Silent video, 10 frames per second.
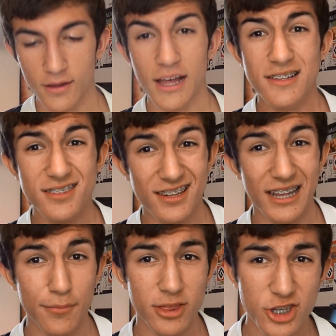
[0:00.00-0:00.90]
Hence the
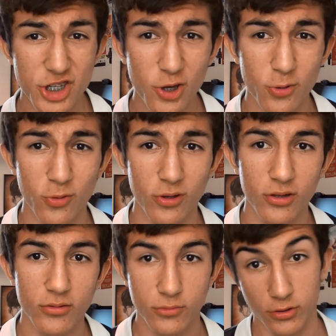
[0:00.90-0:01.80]
name of the show,
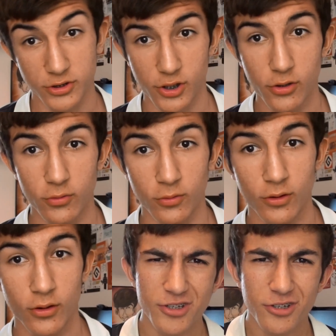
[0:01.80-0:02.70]
Doctor Who.
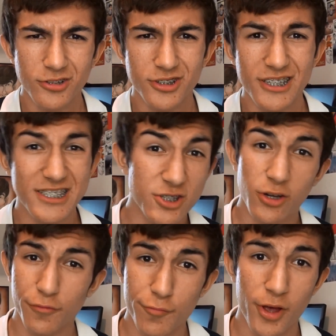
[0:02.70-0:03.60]
The Doctor is
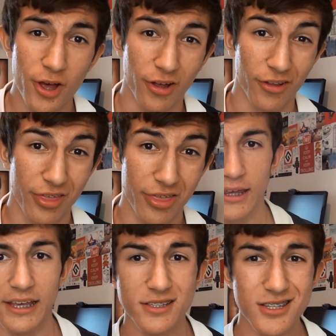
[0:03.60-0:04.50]
not from Earth.
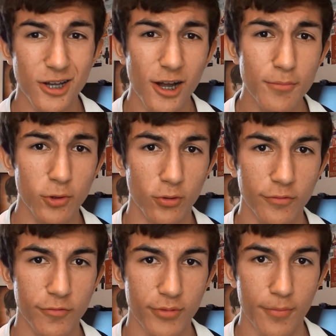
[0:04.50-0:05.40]
He is a Time
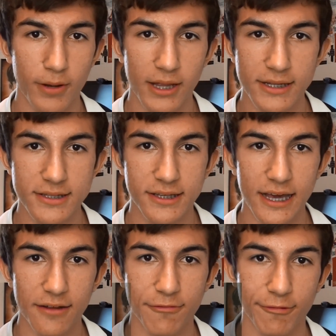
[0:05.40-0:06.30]
Lord from the planet
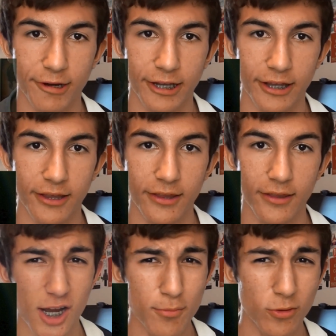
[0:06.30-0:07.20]
Gallifrey.
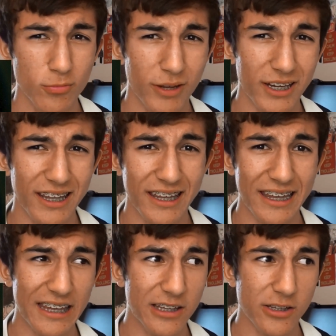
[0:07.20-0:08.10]
Time Lord meaning
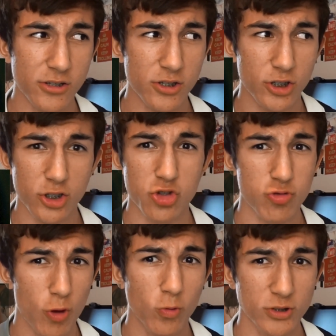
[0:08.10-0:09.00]
he can
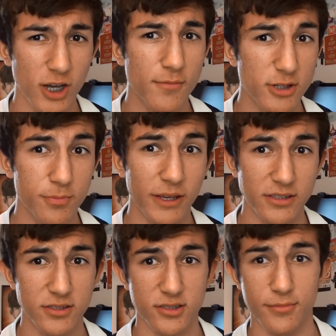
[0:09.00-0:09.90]
control time and
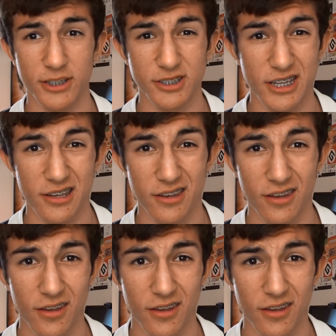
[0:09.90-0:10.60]
space to some extent.